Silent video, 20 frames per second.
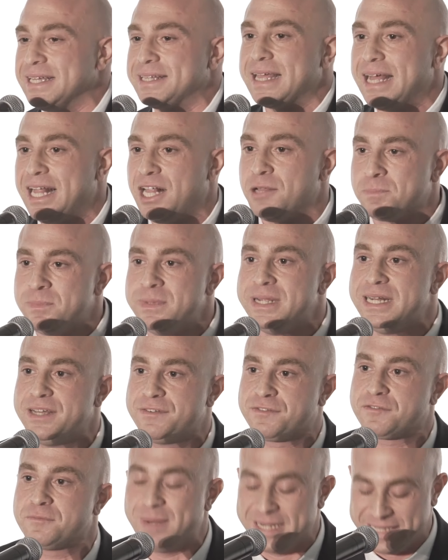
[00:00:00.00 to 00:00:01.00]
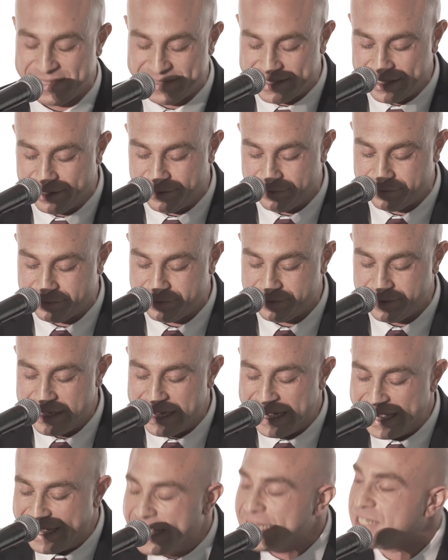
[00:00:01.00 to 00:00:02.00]
that helped me lift myself.
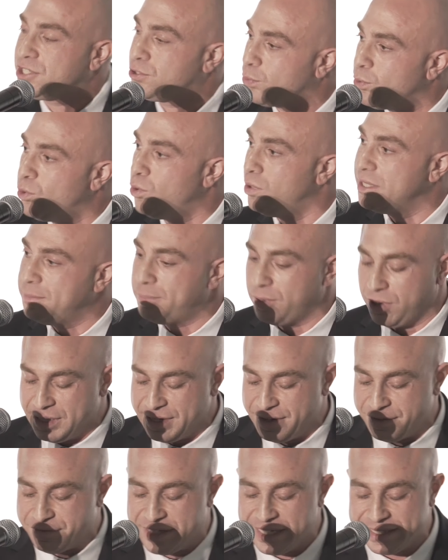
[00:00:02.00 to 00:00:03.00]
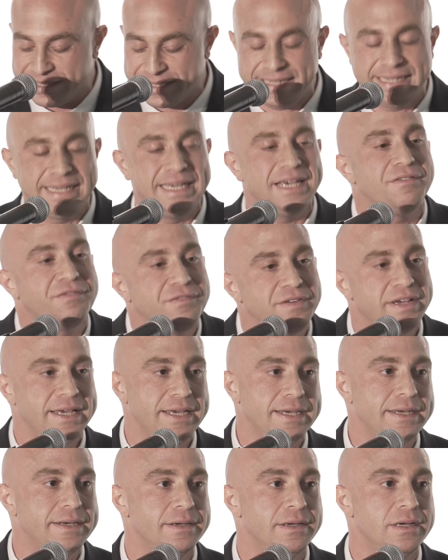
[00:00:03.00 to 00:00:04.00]
And I truly believe that
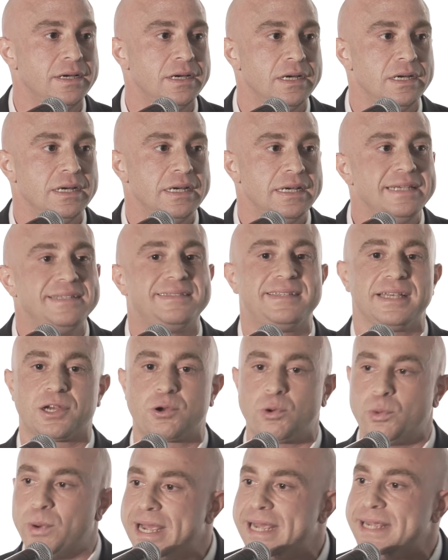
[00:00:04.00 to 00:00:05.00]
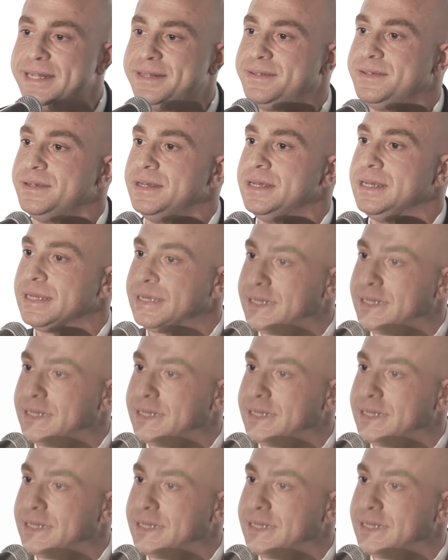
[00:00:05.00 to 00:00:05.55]
giving is a great